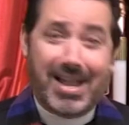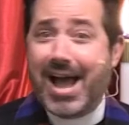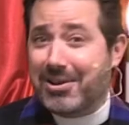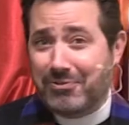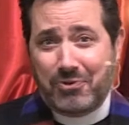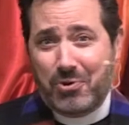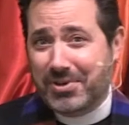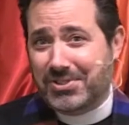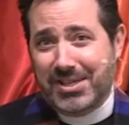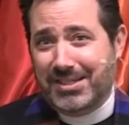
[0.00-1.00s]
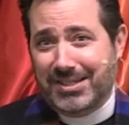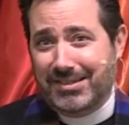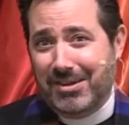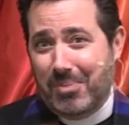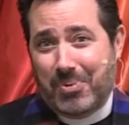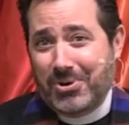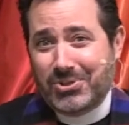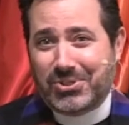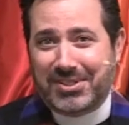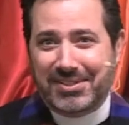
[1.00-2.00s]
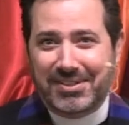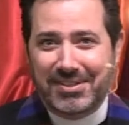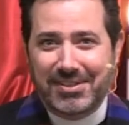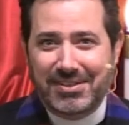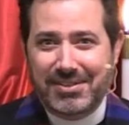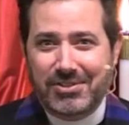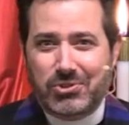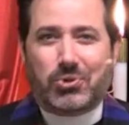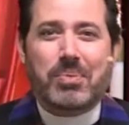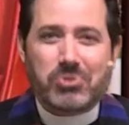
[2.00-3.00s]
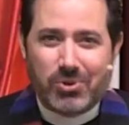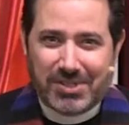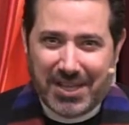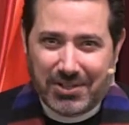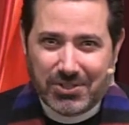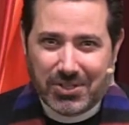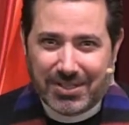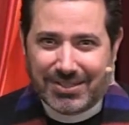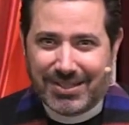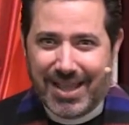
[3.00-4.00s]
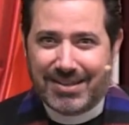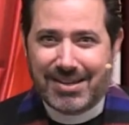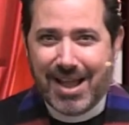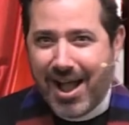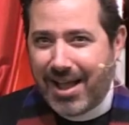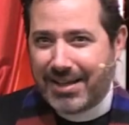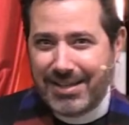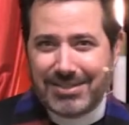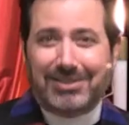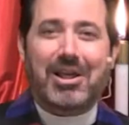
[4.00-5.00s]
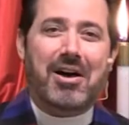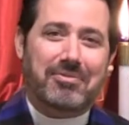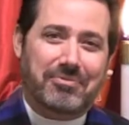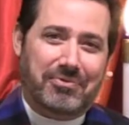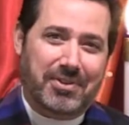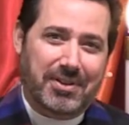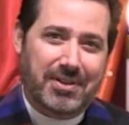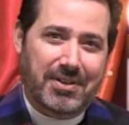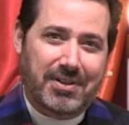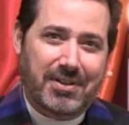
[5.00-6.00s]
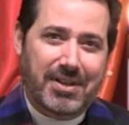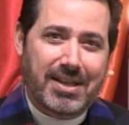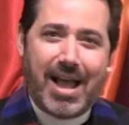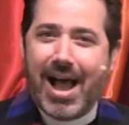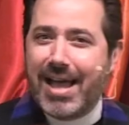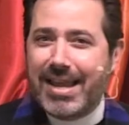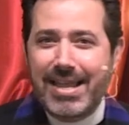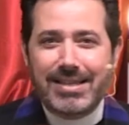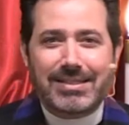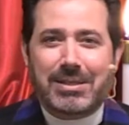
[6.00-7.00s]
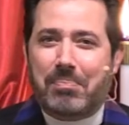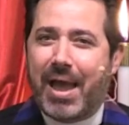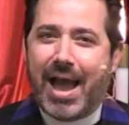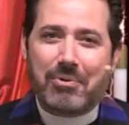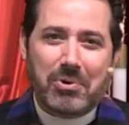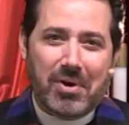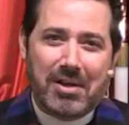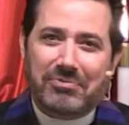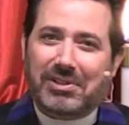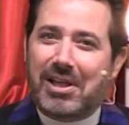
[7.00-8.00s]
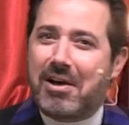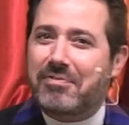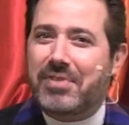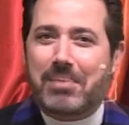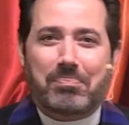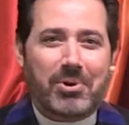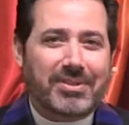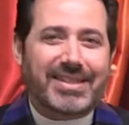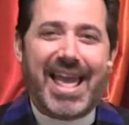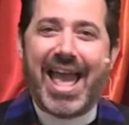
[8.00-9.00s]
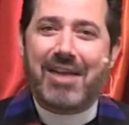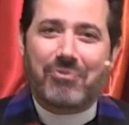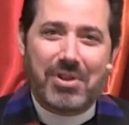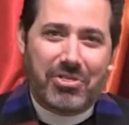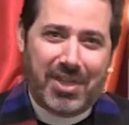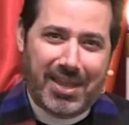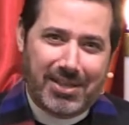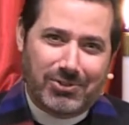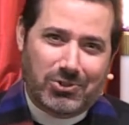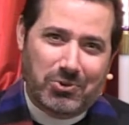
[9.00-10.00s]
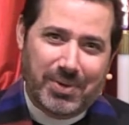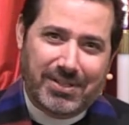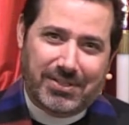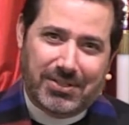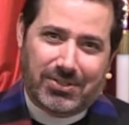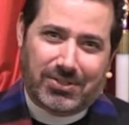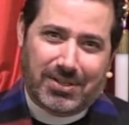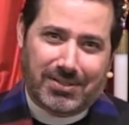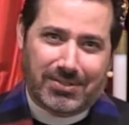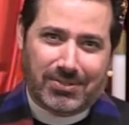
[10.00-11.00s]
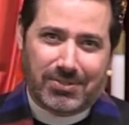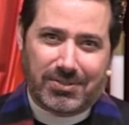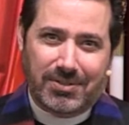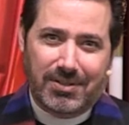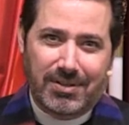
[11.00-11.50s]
God, of course, isn't a person. Scripture tells us that God is love. God is the power of love that birthed everything into existence.